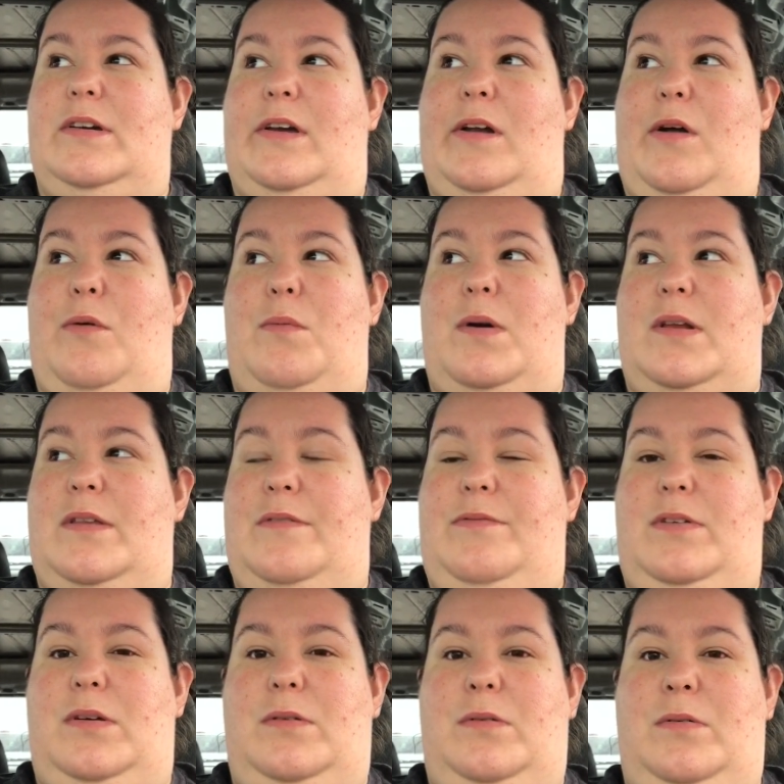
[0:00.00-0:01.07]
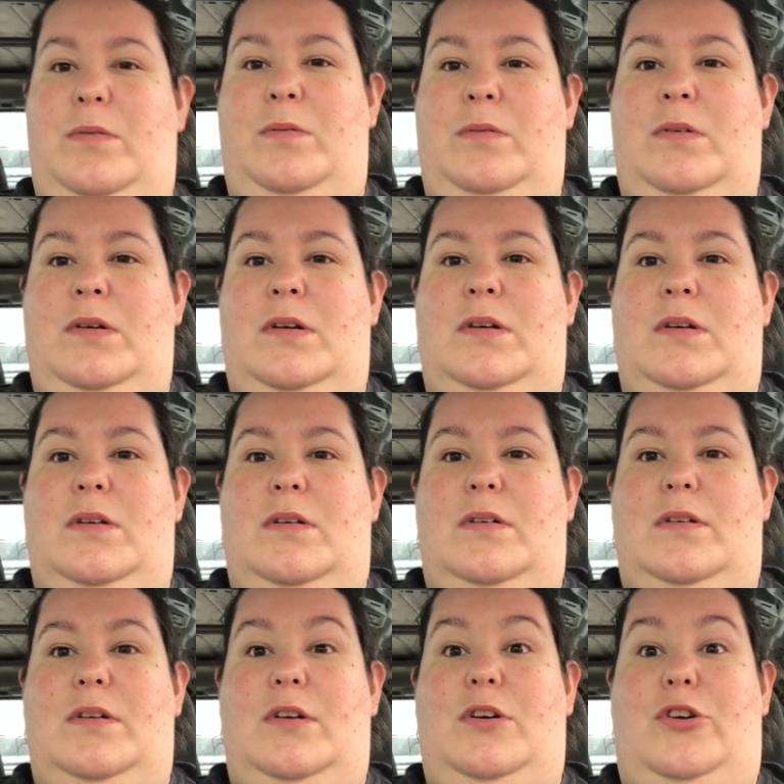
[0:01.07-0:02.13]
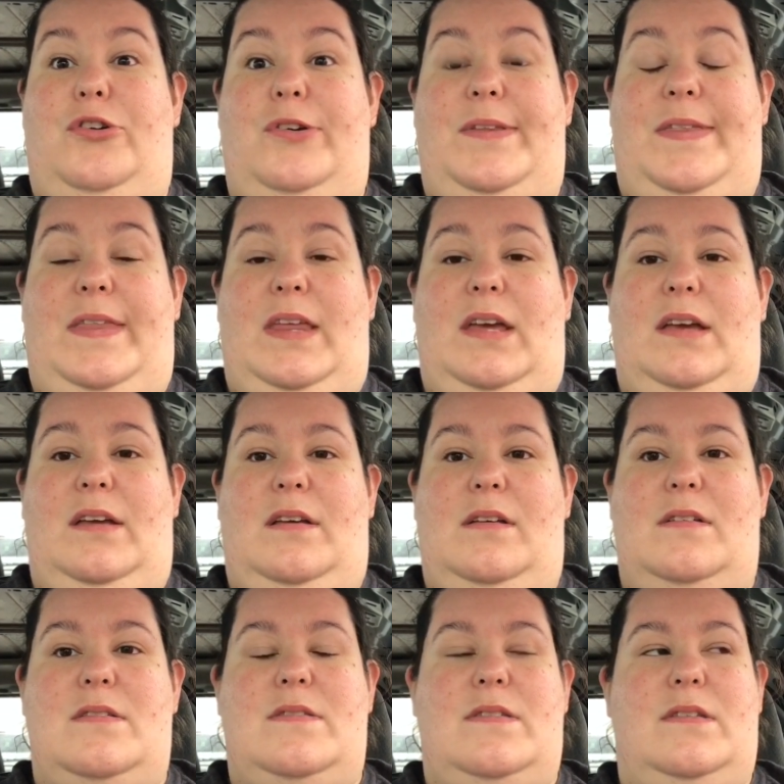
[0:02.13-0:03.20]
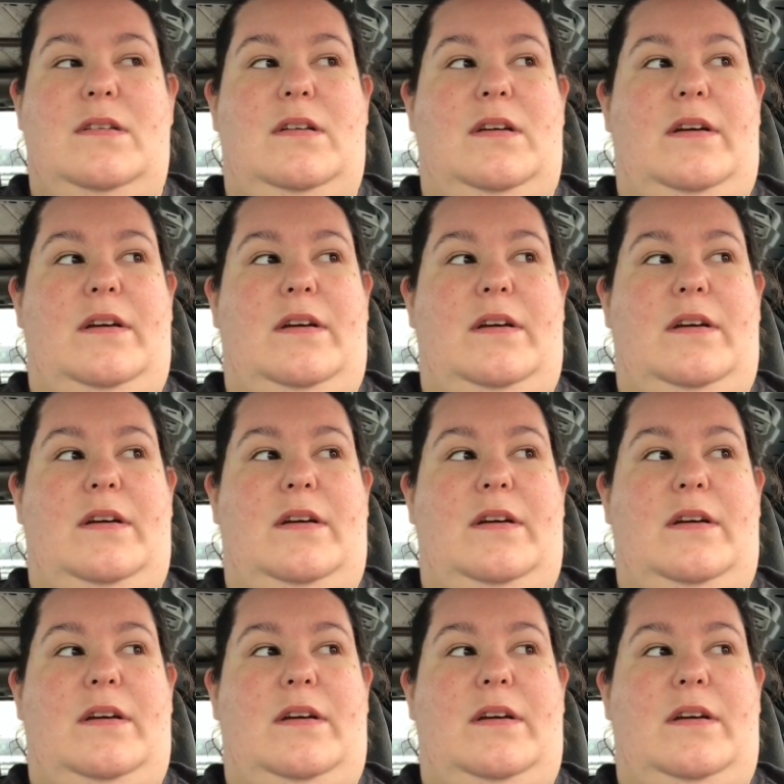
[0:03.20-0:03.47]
One of the few good things